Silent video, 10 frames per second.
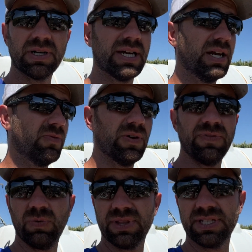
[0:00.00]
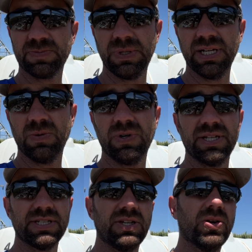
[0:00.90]
kind of roughly what the speed I'd want
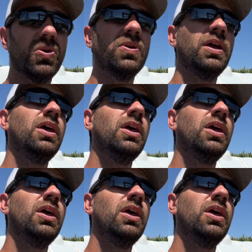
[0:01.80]
it to go